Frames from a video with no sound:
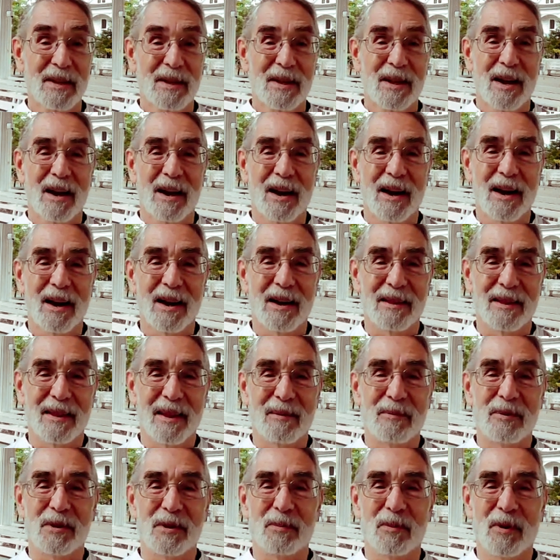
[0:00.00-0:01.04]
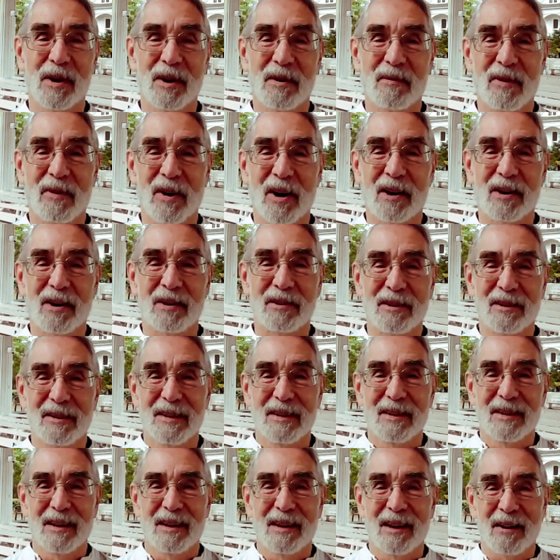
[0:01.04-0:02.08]
Uh, that was one of our
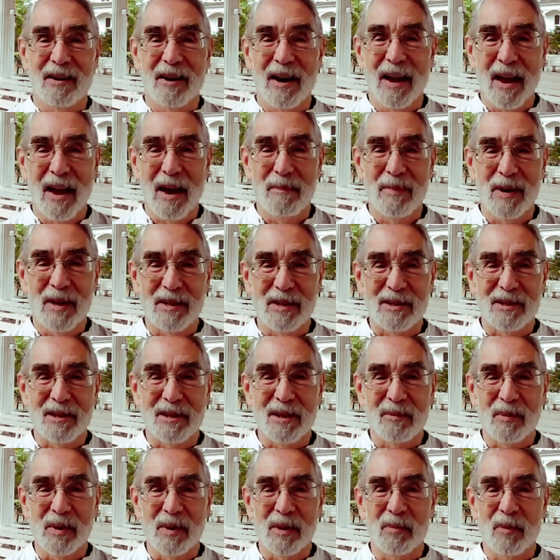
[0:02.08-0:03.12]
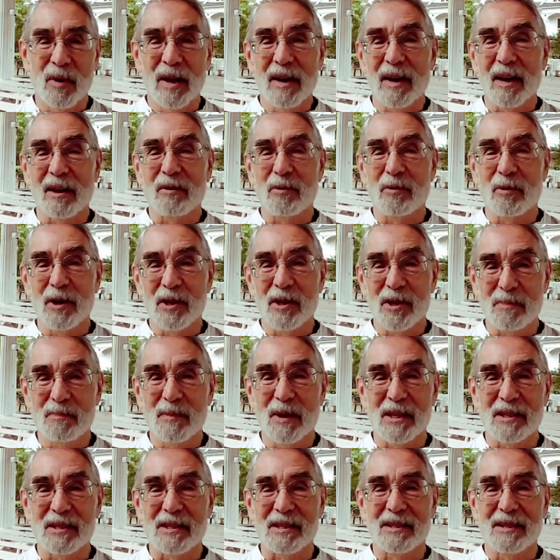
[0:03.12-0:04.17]
our habits that we went at
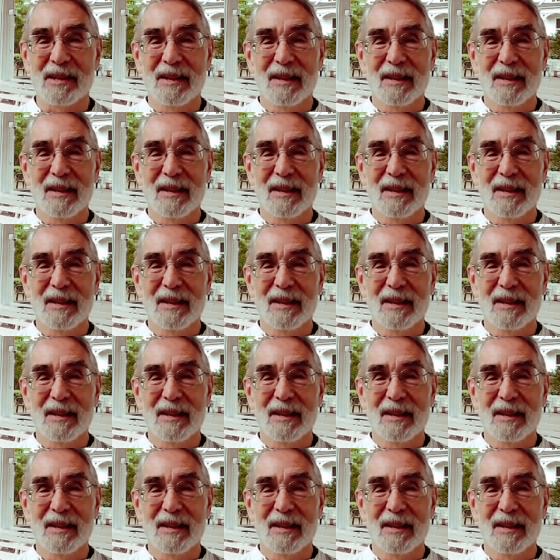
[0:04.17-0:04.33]
Christmas